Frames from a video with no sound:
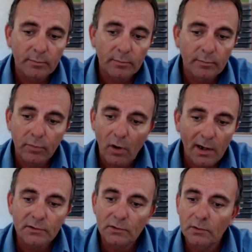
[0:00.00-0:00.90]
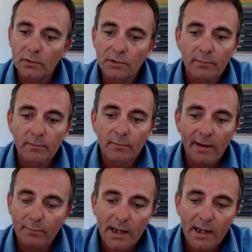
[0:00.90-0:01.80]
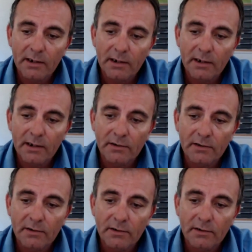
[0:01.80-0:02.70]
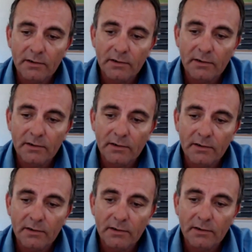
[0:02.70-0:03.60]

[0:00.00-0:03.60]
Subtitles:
particular product or you may have made, or a good